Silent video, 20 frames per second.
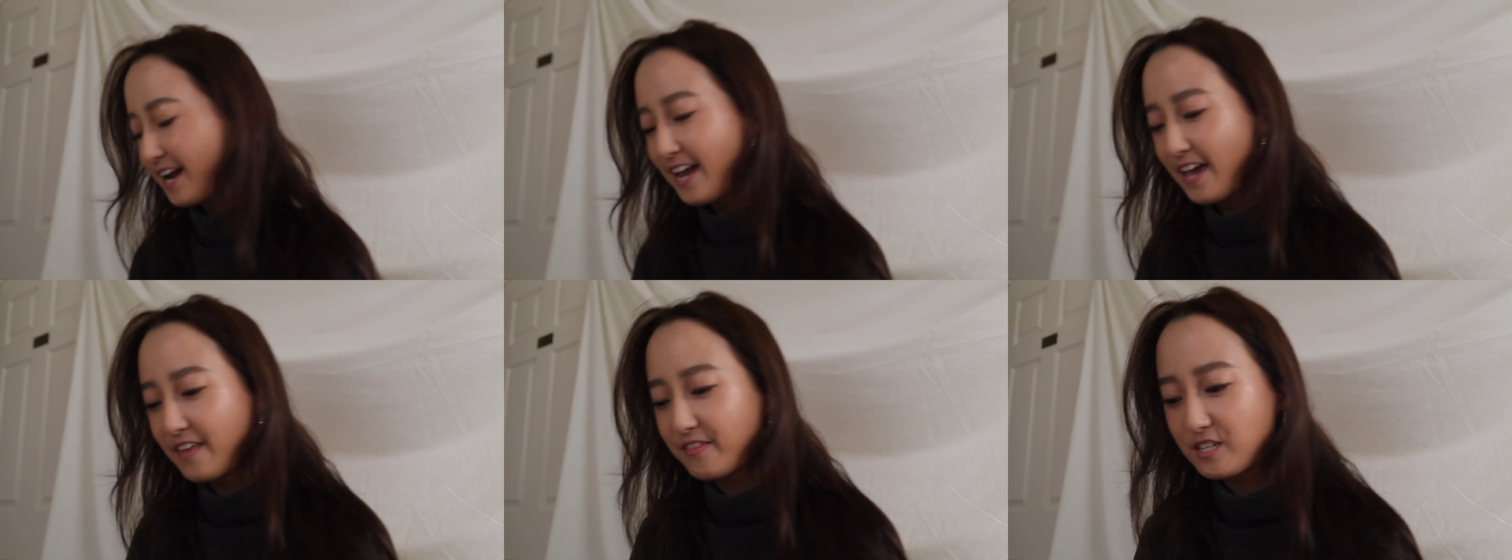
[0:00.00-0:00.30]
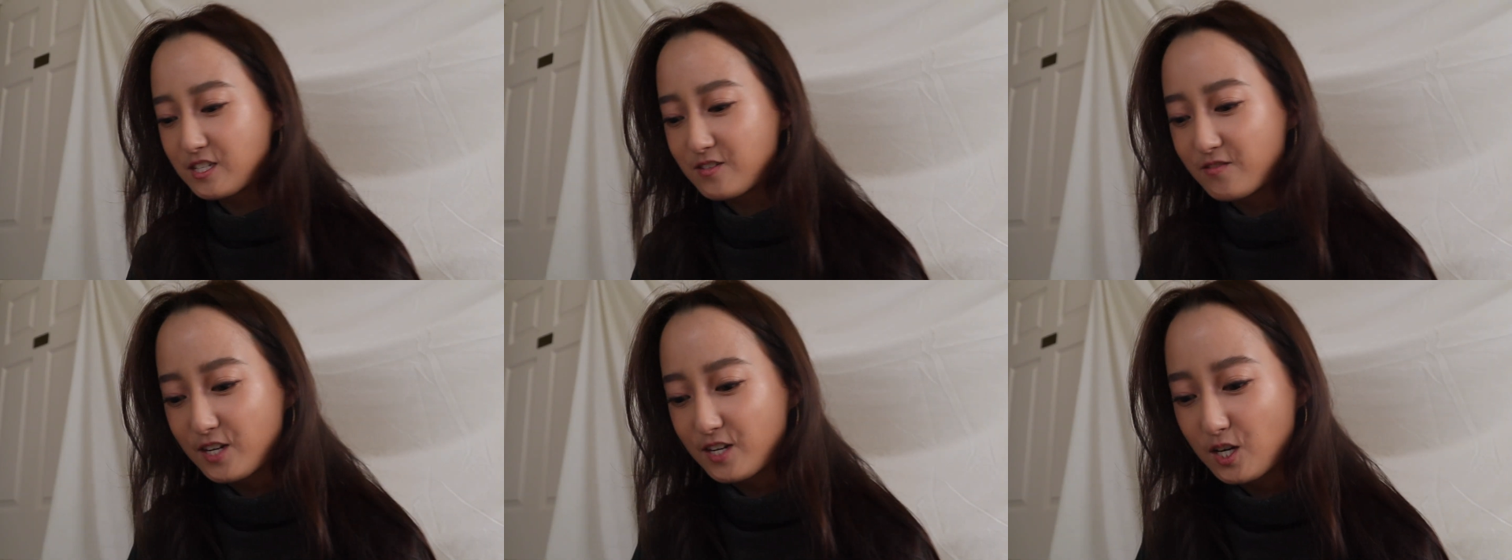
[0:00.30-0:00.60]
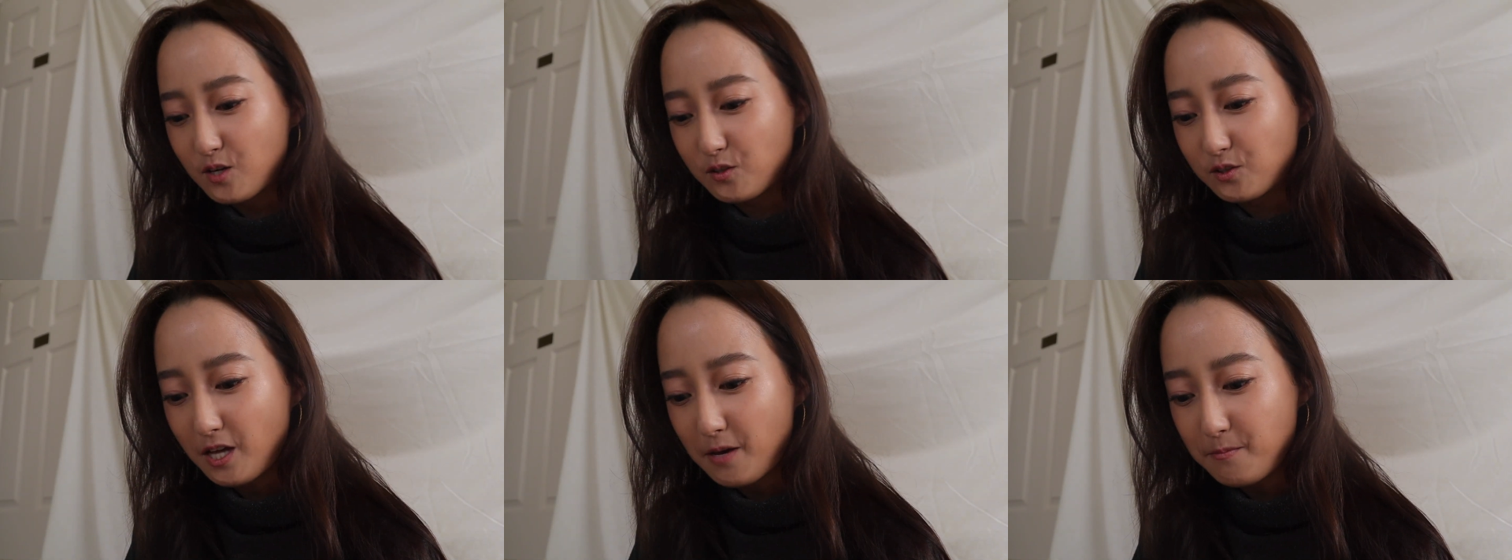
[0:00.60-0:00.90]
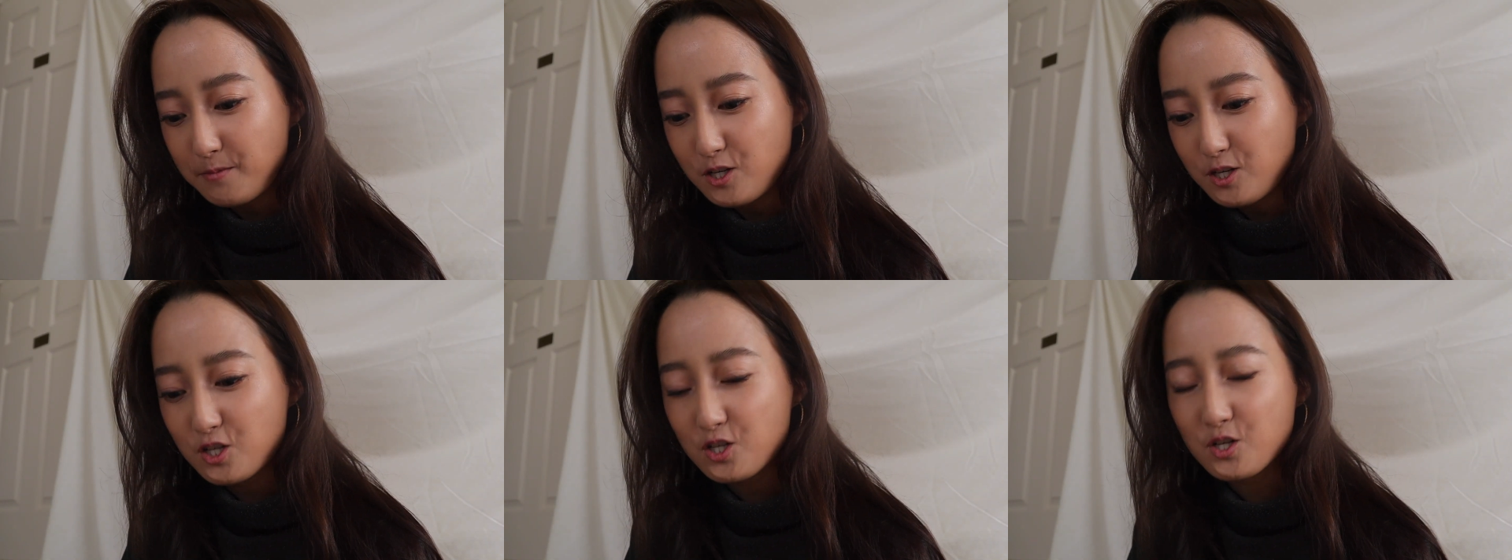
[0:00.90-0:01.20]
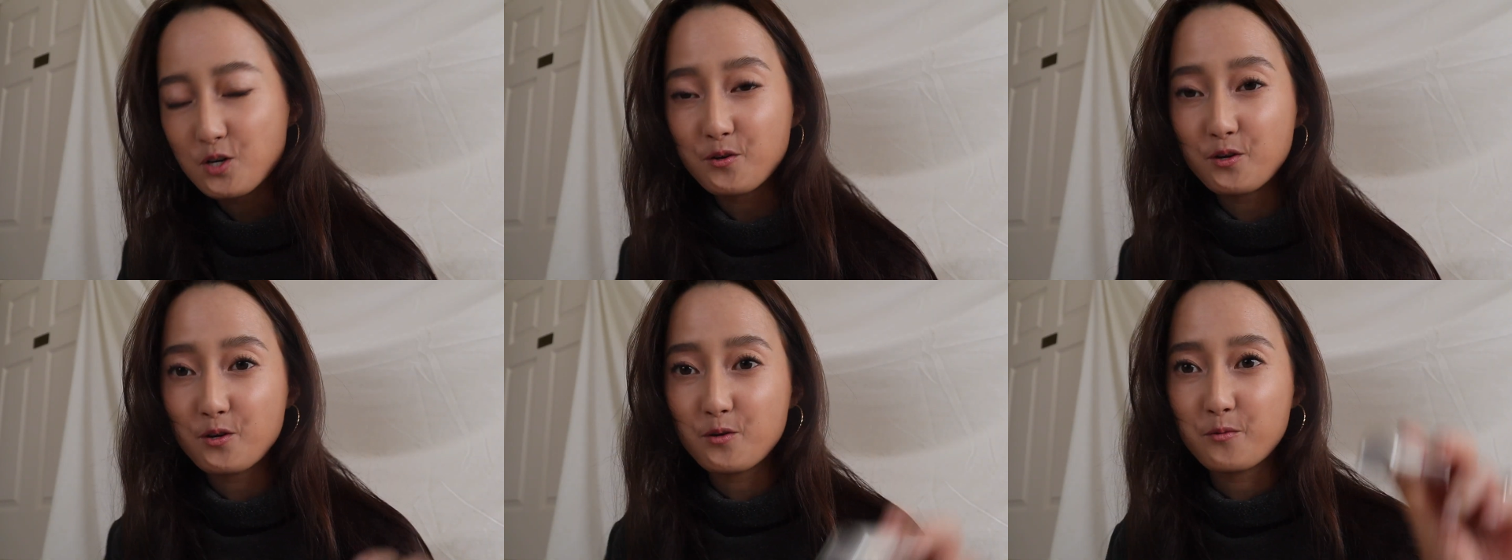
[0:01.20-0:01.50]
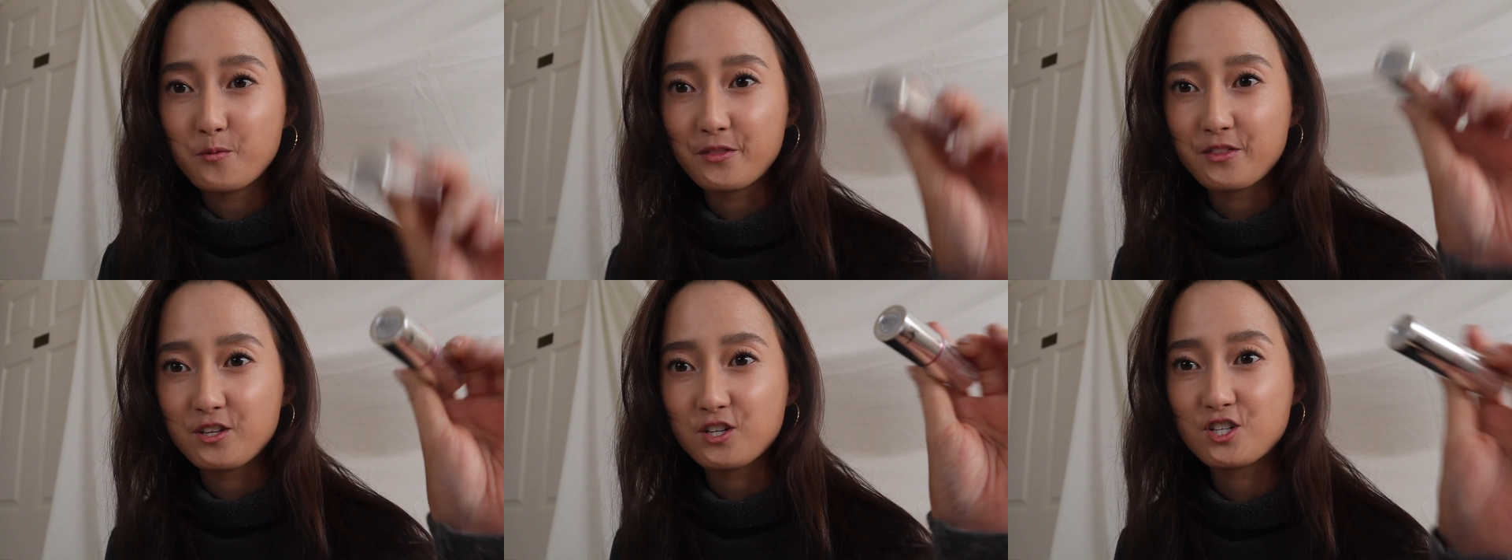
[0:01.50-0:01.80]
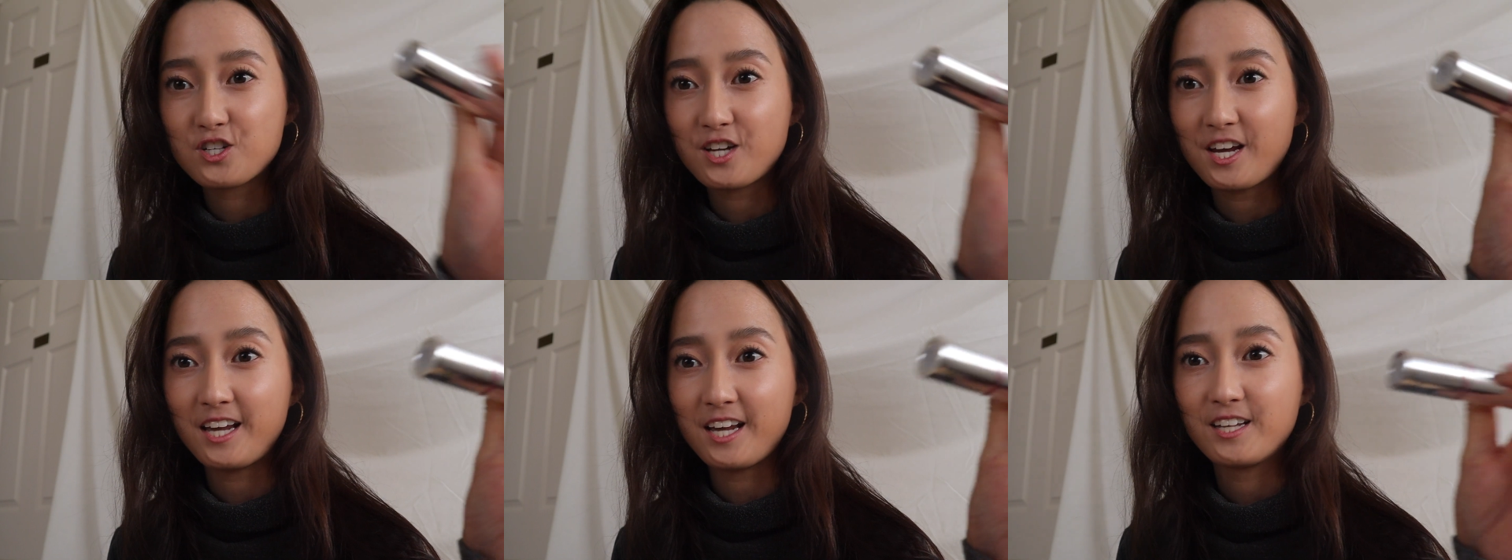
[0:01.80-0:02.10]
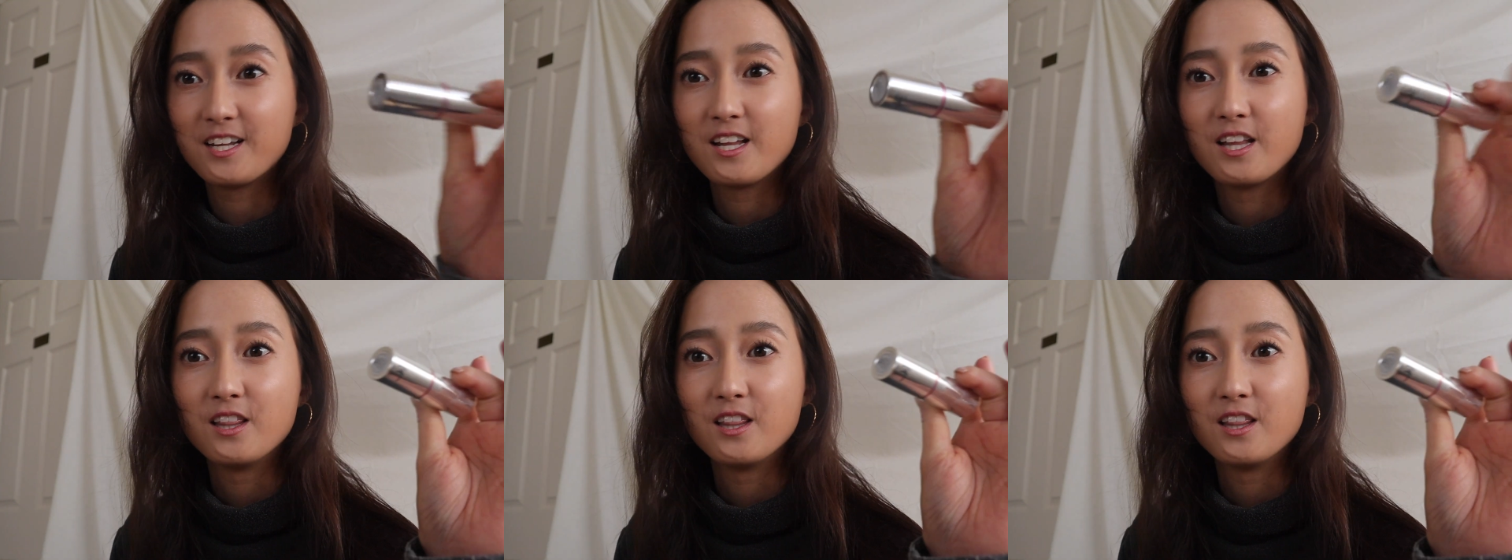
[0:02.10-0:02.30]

I end this video, let me show you what the shade